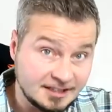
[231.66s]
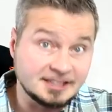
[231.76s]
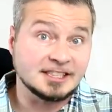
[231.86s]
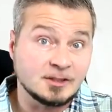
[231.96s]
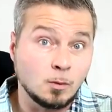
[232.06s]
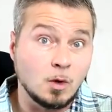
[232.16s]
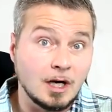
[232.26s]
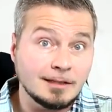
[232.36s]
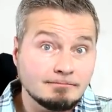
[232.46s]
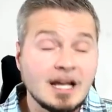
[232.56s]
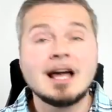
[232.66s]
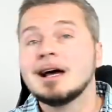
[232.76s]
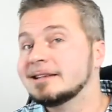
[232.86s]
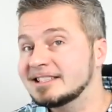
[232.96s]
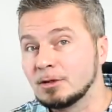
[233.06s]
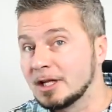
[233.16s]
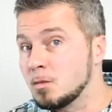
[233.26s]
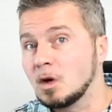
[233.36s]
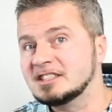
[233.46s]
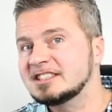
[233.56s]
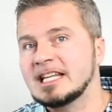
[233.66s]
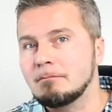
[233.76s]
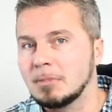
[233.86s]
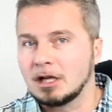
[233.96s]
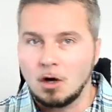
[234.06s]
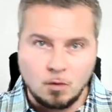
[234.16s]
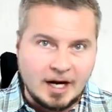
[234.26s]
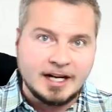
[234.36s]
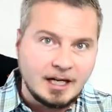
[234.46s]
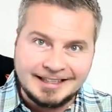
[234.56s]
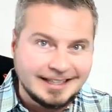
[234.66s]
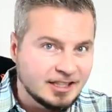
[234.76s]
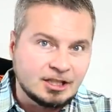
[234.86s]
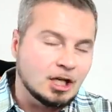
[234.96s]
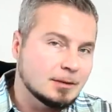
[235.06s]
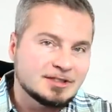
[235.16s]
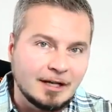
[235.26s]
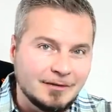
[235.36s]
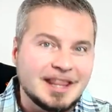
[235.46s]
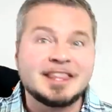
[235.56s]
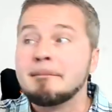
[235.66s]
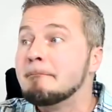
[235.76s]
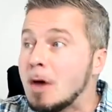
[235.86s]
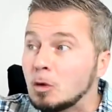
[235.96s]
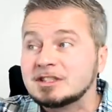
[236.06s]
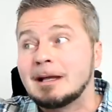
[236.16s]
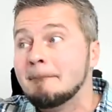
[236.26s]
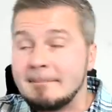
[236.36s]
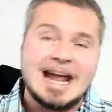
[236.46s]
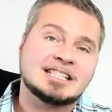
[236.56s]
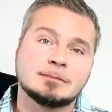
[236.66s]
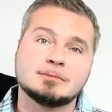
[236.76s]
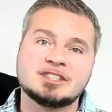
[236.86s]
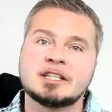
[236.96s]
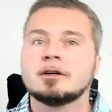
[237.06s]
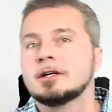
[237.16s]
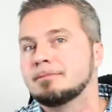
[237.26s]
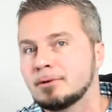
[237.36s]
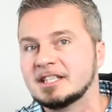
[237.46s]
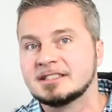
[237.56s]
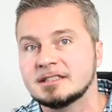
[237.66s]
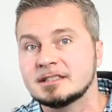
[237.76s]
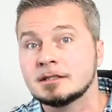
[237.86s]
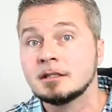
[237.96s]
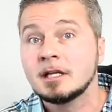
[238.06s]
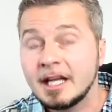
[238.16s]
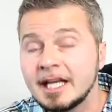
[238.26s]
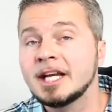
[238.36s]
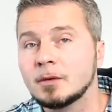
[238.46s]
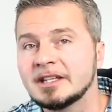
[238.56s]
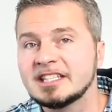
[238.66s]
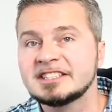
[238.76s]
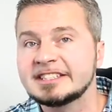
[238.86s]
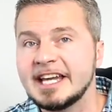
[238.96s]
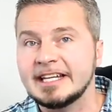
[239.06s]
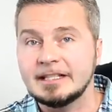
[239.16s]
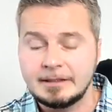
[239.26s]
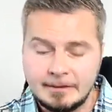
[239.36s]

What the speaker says: And Sussex 1, that's only one step below Red Onion in terms of the most maximum security prisons here in this state.